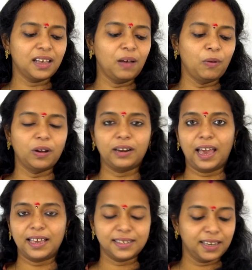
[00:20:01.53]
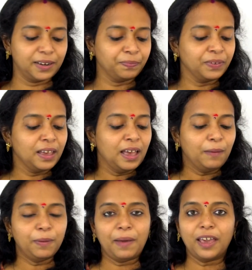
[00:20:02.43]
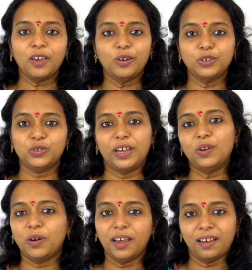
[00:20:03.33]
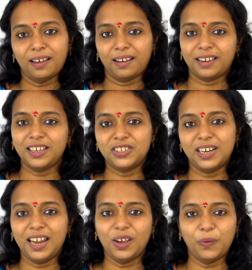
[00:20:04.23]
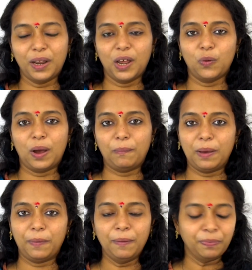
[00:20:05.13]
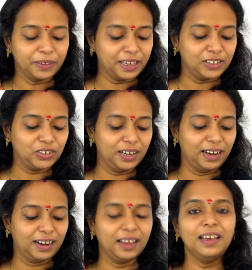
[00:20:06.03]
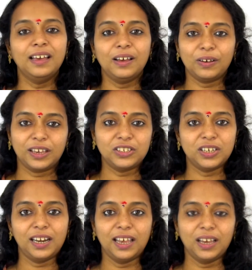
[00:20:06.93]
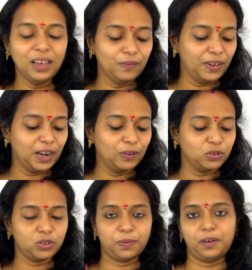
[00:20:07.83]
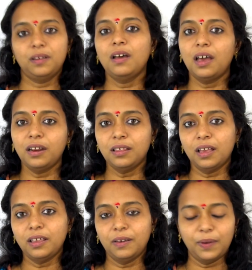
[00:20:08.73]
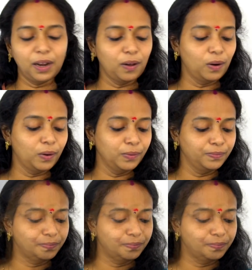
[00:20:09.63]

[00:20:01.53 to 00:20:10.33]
Come on, I said. For Maggie, which went to the kitchen like where I am, kitchen lana, kitchen like where I am.